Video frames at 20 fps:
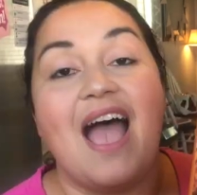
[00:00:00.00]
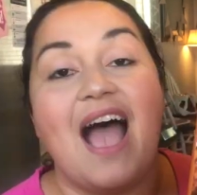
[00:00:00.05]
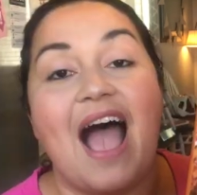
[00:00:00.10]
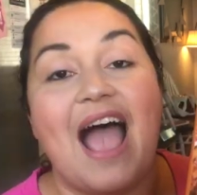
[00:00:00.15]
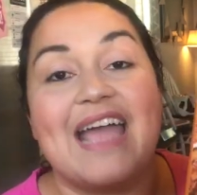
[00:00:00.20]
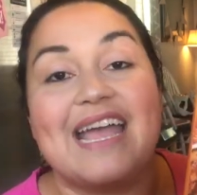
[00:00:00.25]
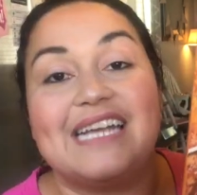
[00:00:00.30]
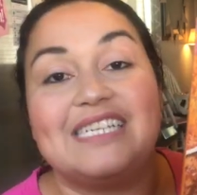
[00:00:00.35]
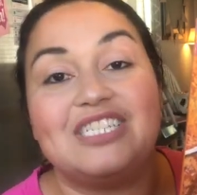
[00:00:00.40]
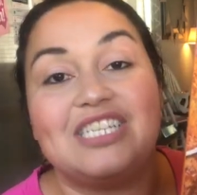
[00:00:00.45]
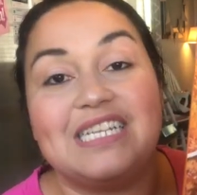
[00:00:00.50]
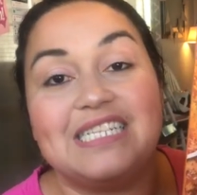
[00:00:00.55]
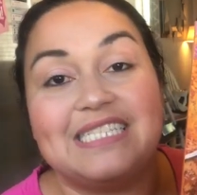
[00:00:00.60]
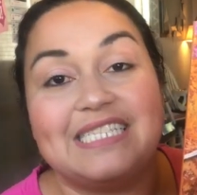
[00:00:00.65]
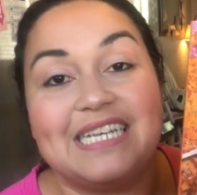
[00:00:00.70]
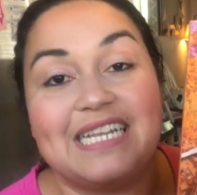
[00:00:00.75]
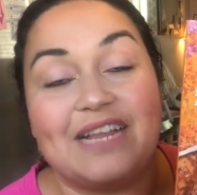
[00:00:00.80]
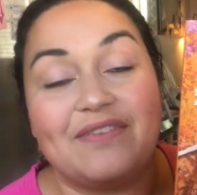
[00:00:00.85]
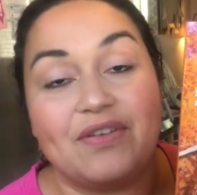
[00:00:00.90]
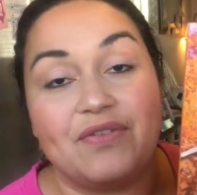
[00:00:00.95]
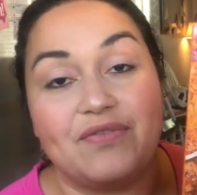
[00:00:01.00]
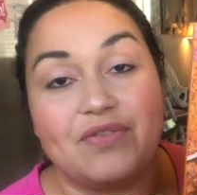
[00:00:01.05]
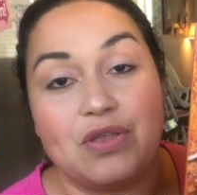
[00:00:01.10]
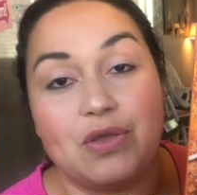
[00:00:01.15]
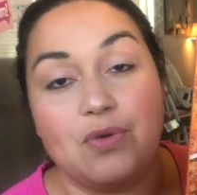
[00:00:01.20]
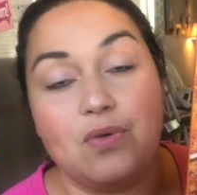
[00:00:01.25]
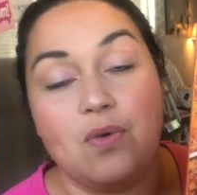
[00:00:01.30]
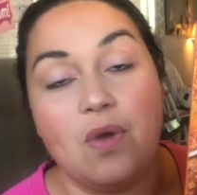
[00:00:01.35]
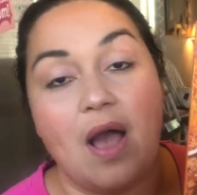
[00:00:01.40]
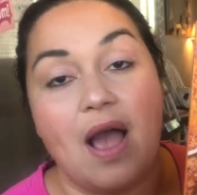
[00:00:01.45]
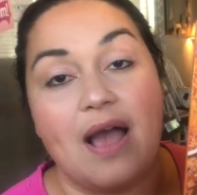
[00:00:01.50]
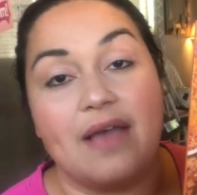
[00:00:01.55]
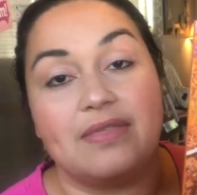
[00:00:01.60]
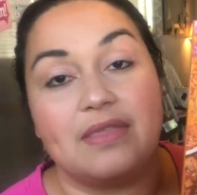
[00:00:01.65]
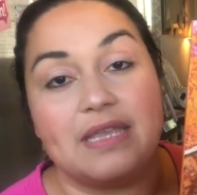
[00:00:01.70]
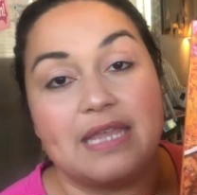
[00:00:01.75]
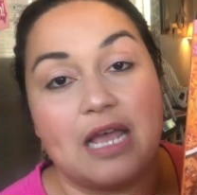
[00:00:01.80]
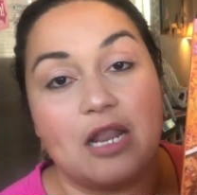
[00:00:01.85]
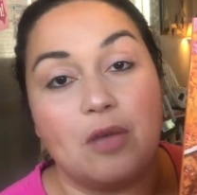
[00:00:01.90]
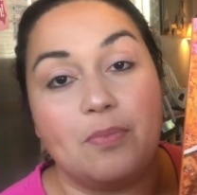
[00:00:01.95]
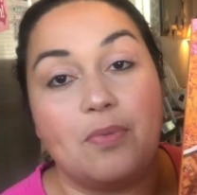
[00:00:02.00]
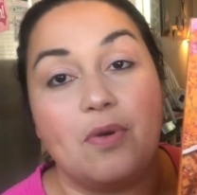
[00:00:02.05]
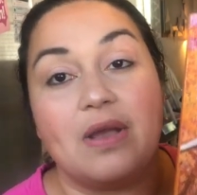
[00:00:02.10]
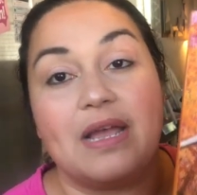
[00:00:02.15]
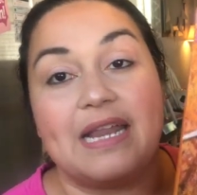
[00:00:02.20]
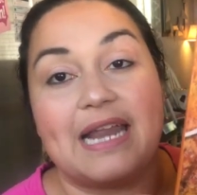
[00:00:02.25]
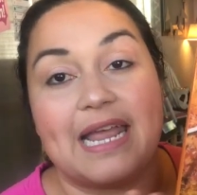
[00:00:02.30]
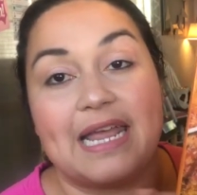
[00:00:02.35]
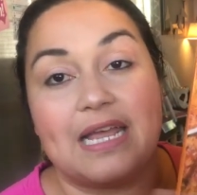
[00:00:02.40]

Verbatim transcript: I actually did a review on the yellow book and I